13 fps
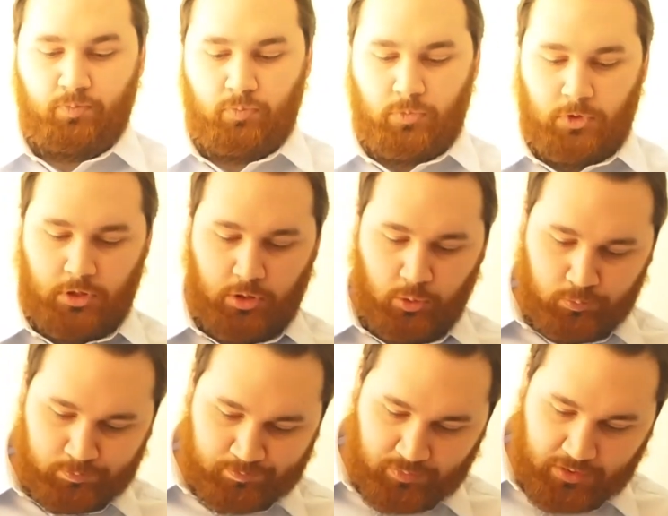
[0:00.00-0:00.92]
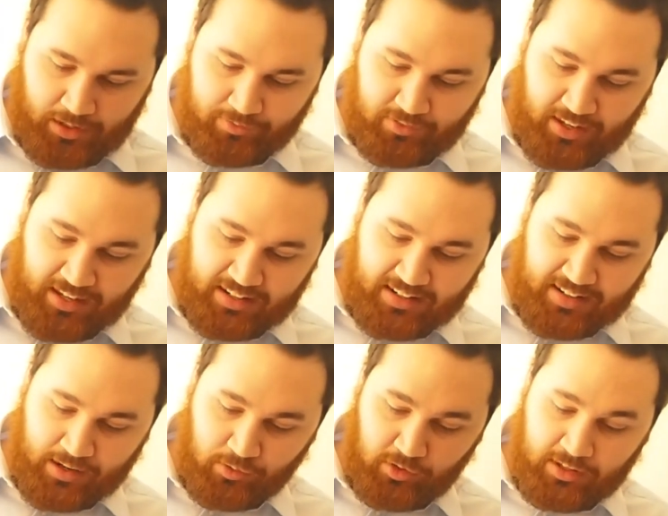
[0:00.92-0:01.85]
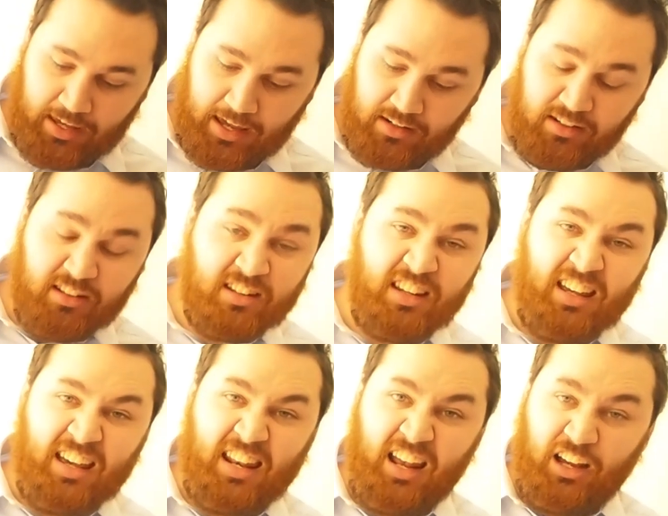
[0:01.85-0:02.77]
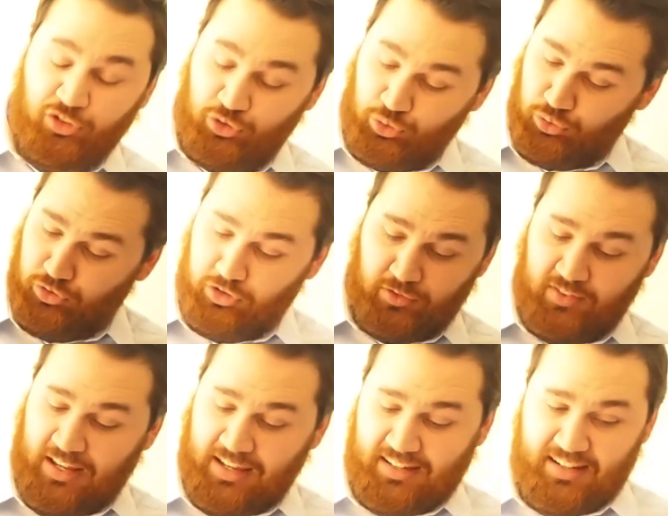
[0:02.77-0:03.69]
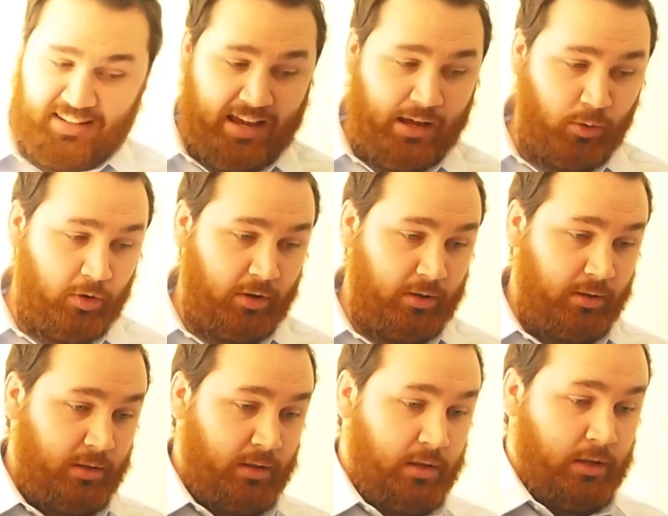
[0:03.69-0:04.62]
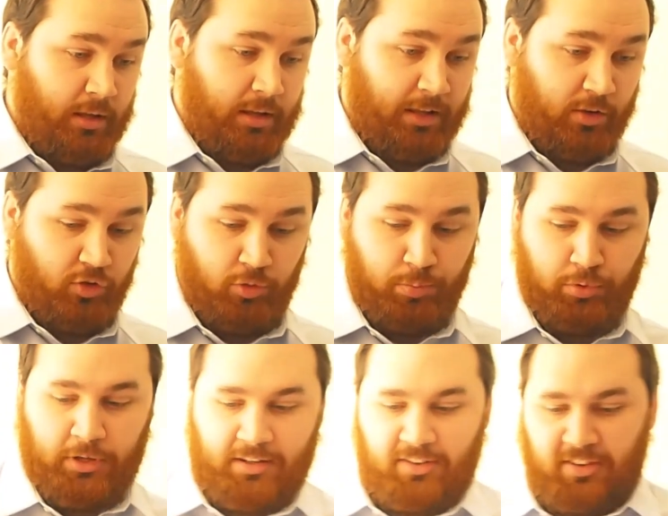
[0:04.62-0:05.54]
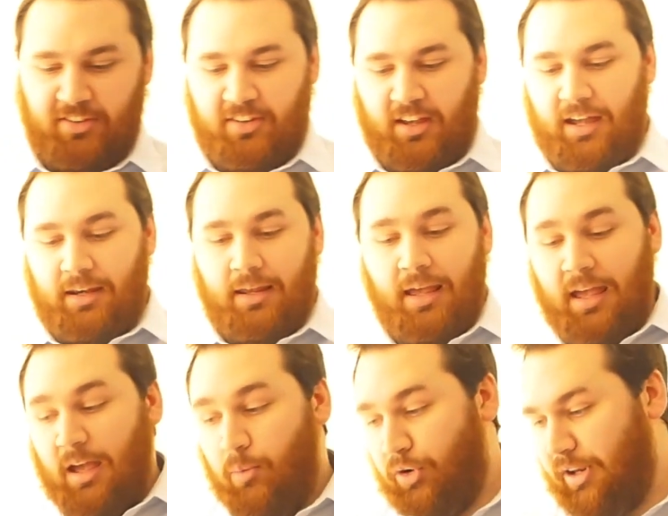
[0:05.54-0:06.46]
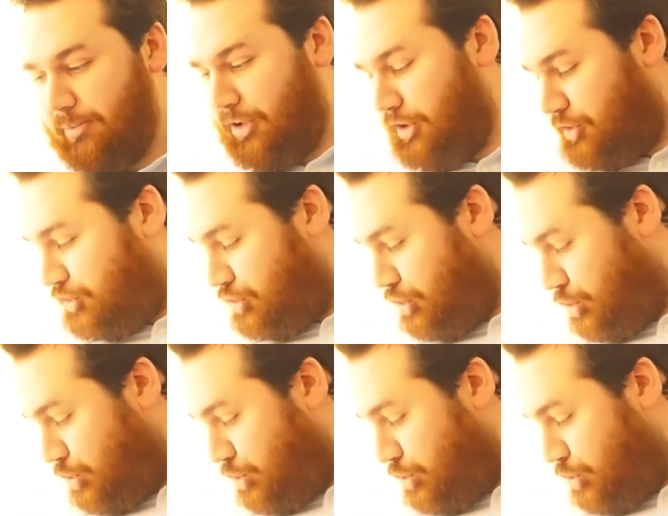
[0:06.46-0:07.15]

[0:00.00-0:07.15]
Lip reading: Well, I've taken it out again, and I shouldn't have taken it out. Let's just put that to the side. And what I'm going to do,